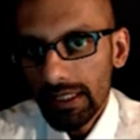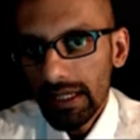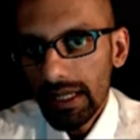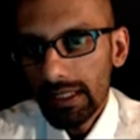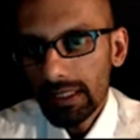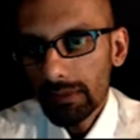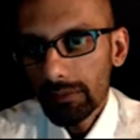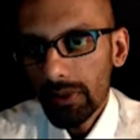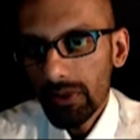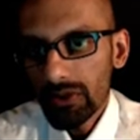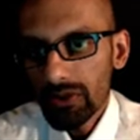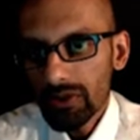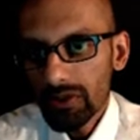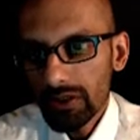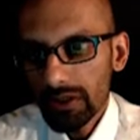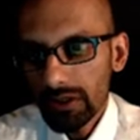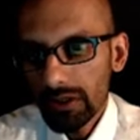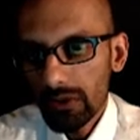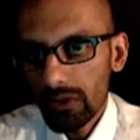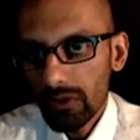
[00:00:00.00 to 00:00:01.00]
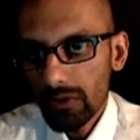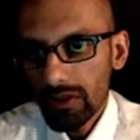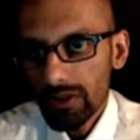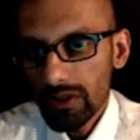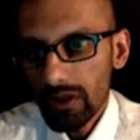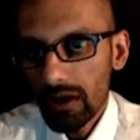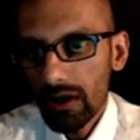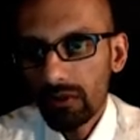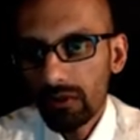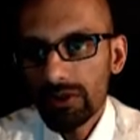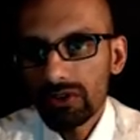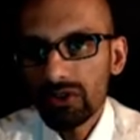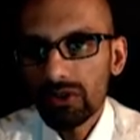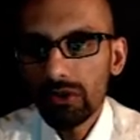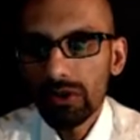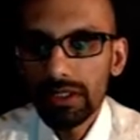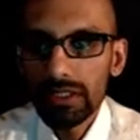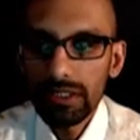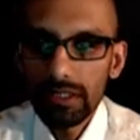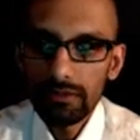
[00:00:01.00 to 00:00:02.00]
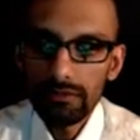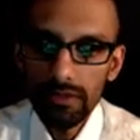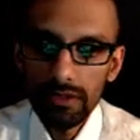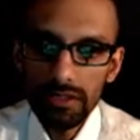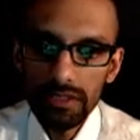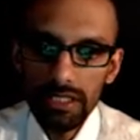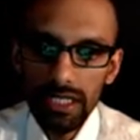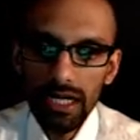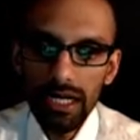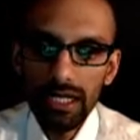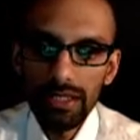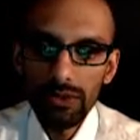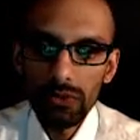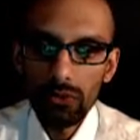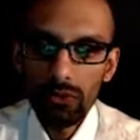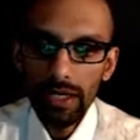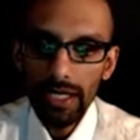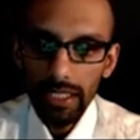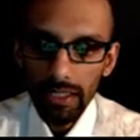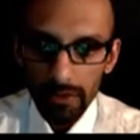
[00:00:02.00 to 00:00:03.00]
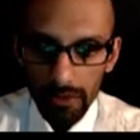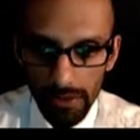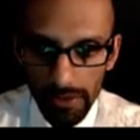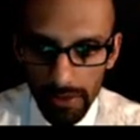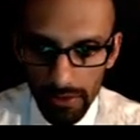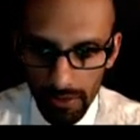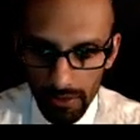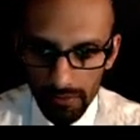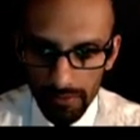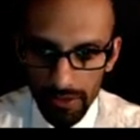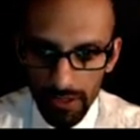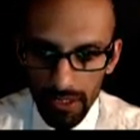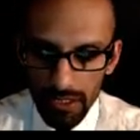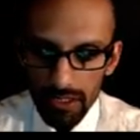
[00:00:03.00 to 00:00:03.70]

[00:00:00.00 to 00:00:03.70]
and the posterior cord is always going to converge on the radial nerve.